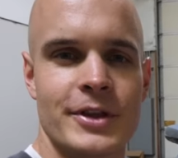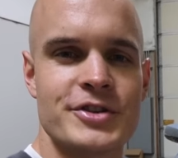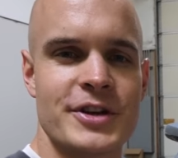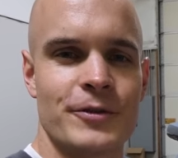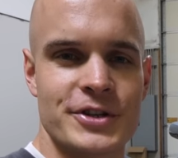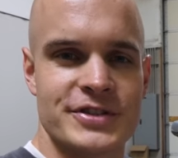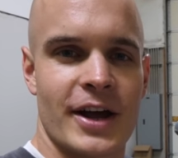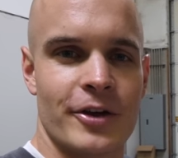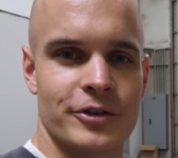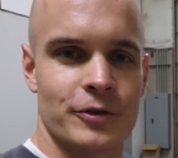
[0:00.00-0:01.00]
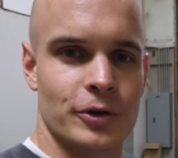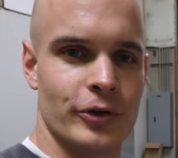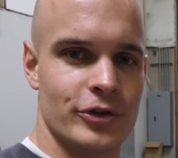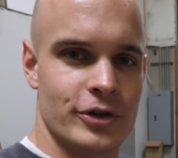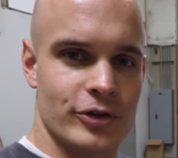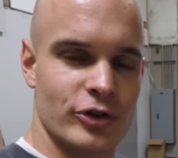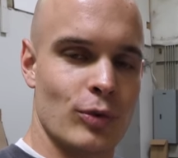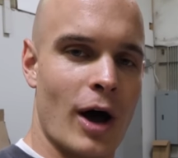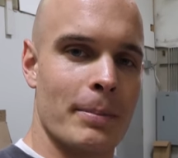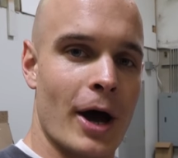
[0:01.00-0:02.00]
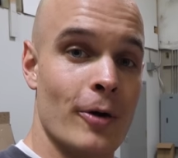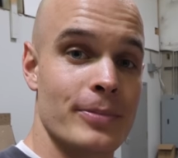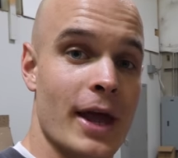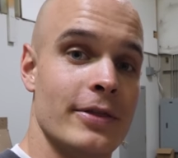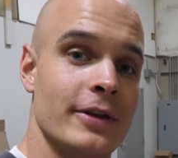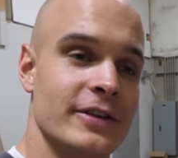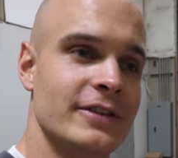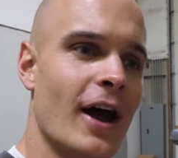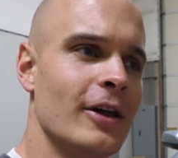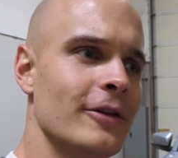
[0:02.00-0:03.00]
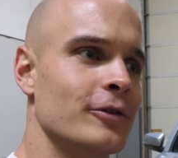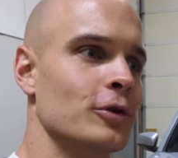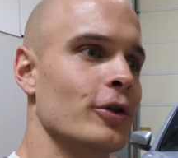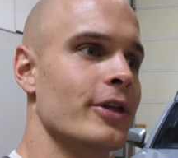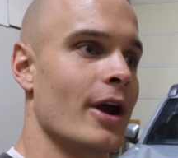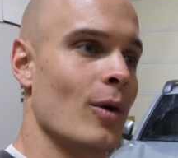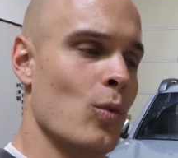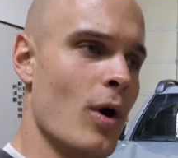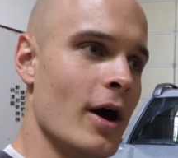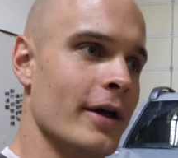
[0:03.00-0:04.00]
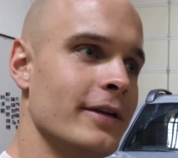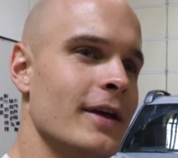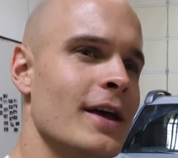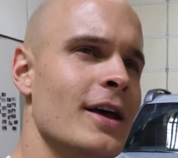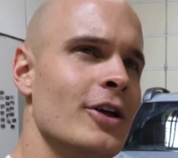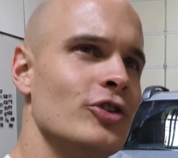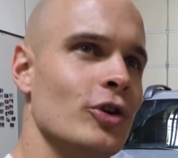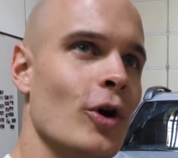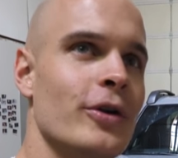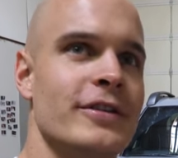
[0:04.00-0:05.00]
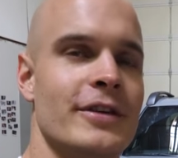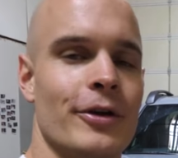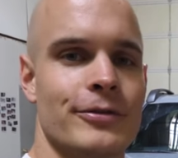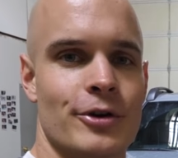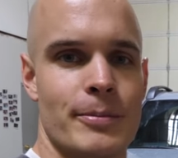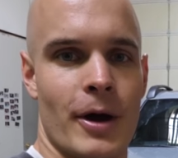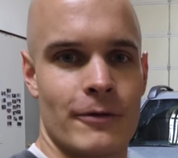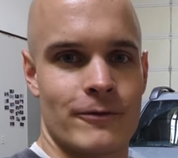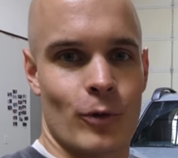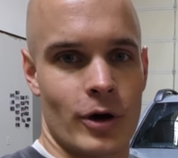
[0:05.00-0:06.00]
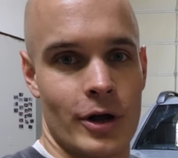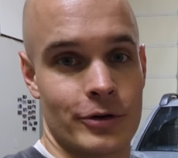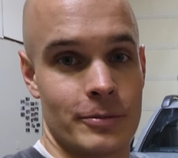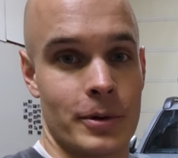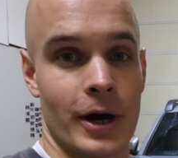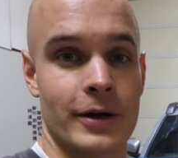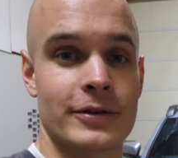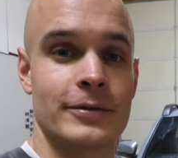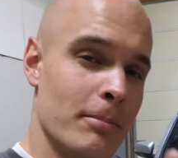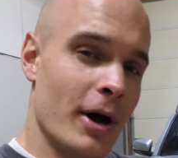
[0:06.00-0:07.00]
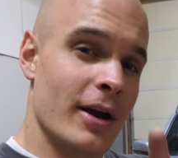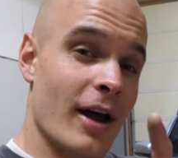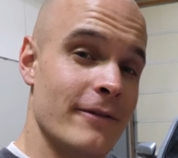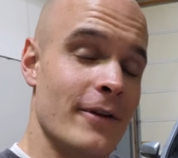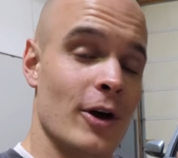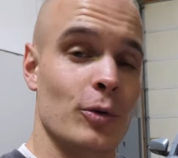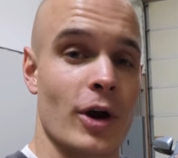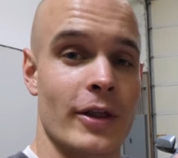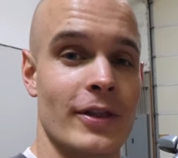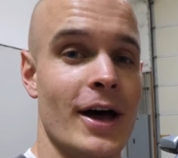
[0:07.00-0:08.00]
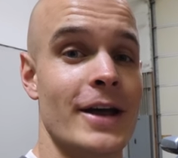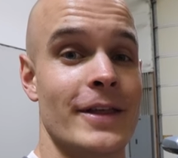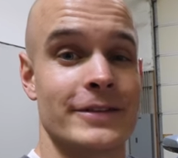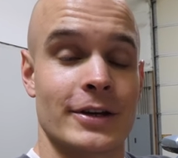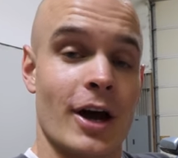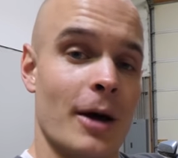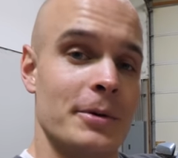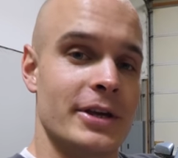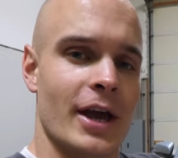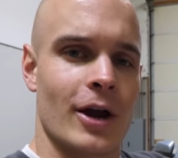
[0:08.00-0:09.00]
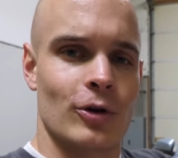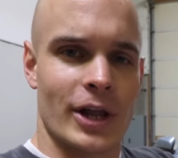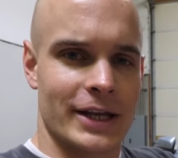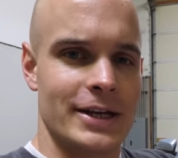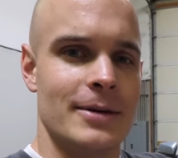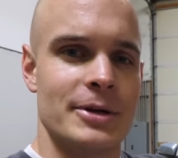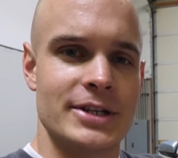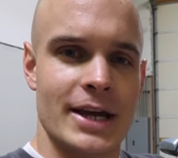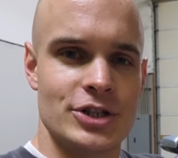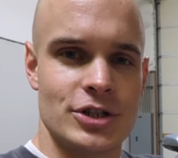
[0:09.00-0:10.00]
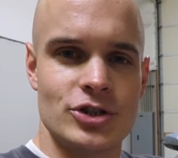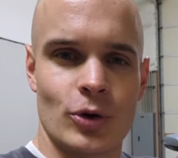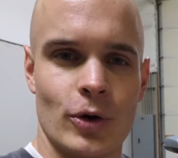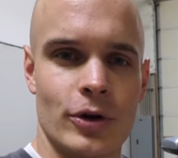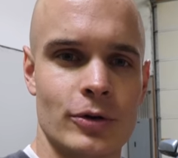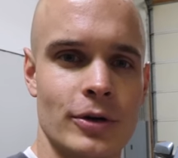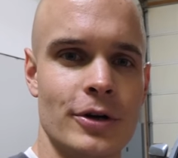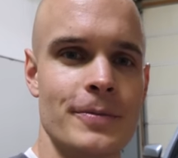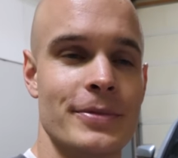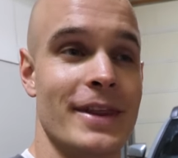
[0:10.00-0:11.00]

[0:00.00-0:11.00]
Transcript: There's different styles of grills you can swap out, and the style of grill that I want Toyota sells for about 400 bucks, but I found one online that's a copycat or like an imitation Toyota grill